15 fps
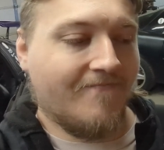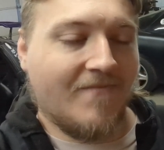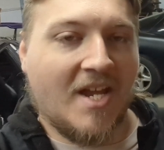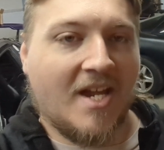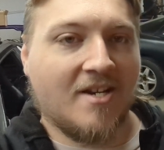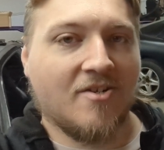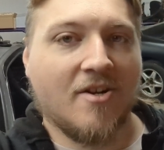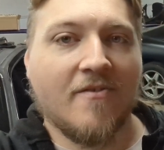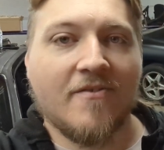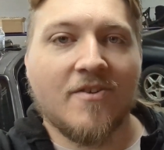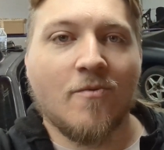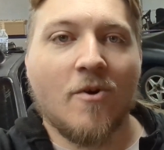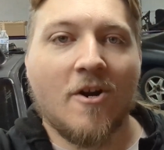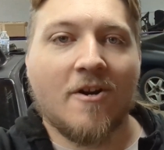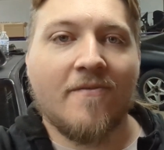I drove it to
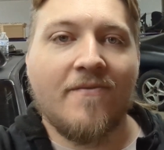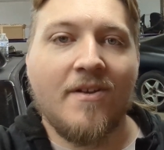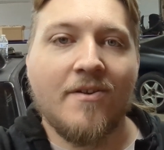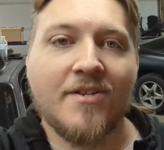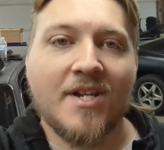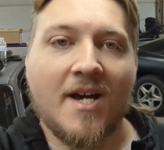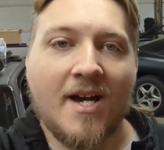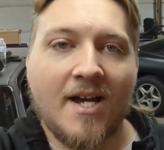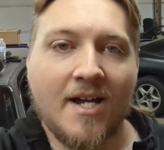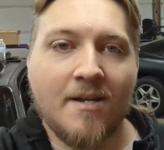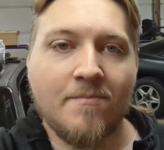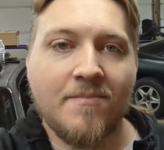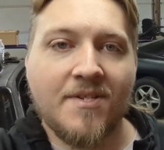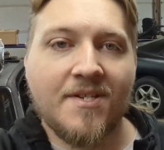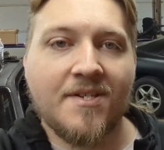work a few
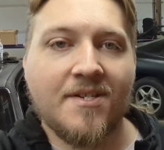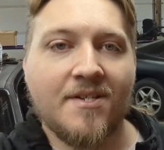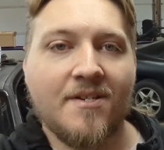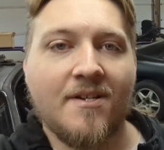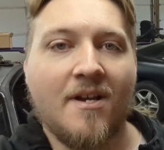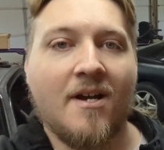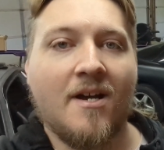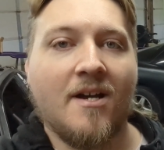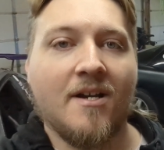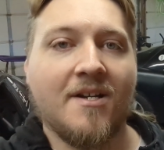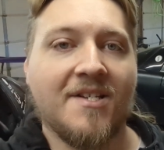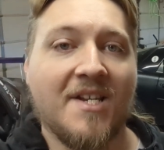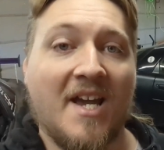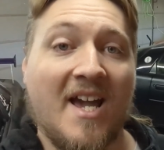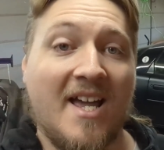times
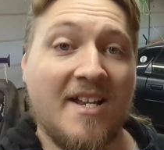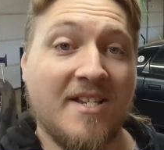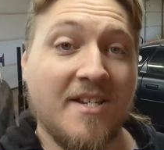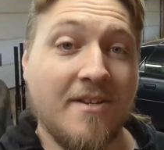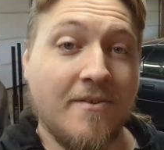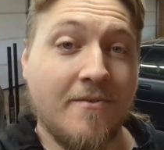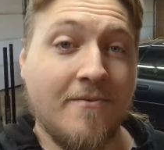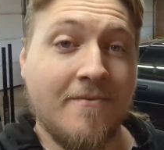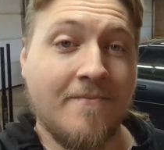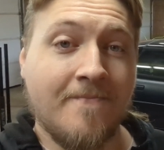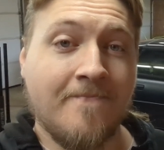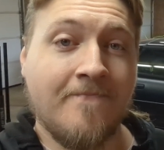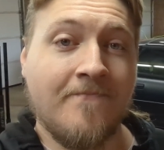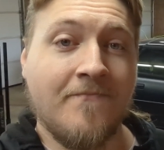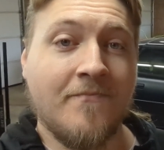because I had to,
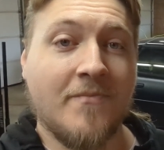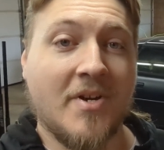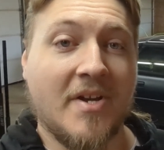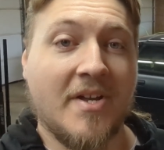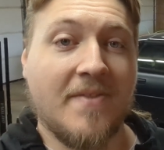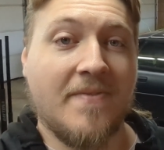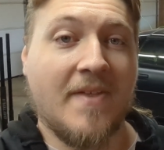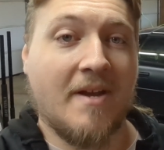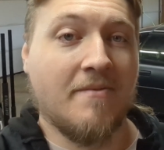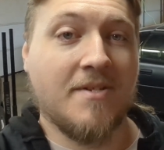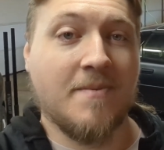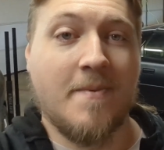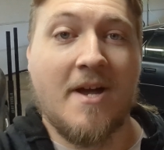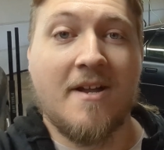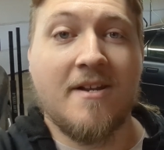but that was
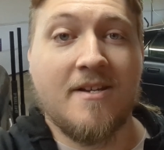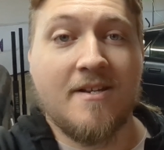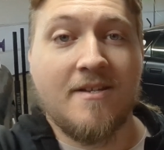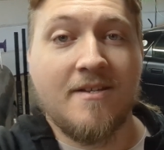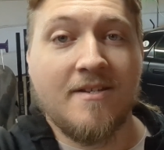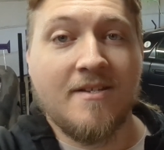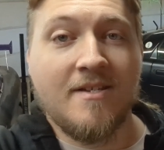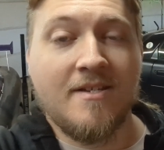about it.